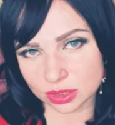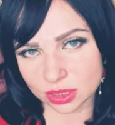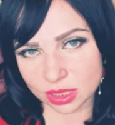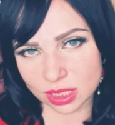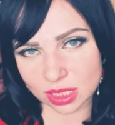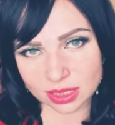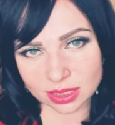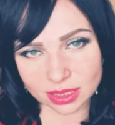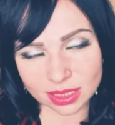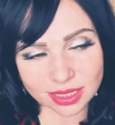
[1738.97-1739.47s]

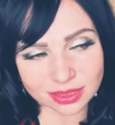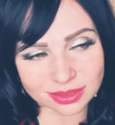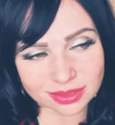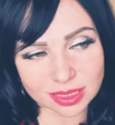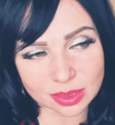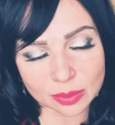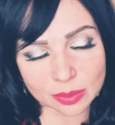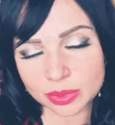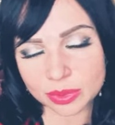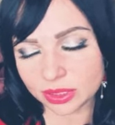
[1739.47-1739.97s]
and not
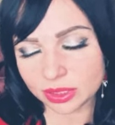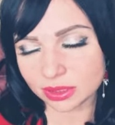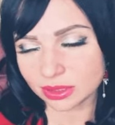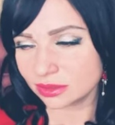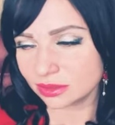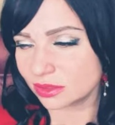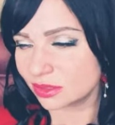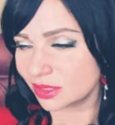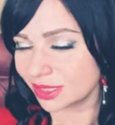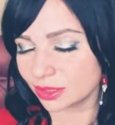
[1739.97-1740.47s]
compete
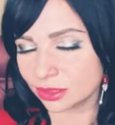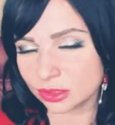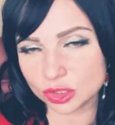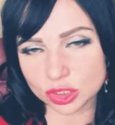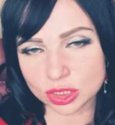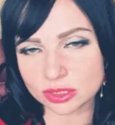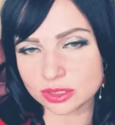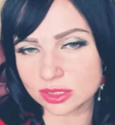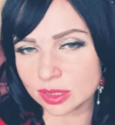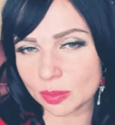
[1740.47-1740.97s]
and tear each
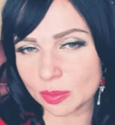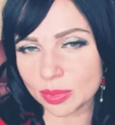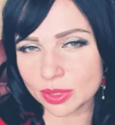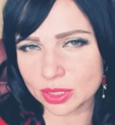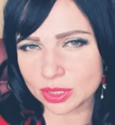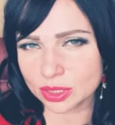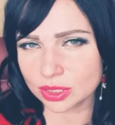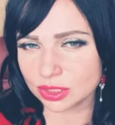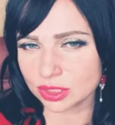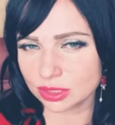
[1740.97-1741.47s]
other
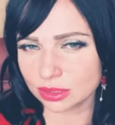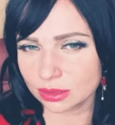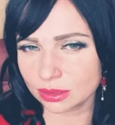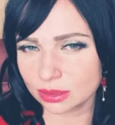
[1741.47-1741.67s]
apart.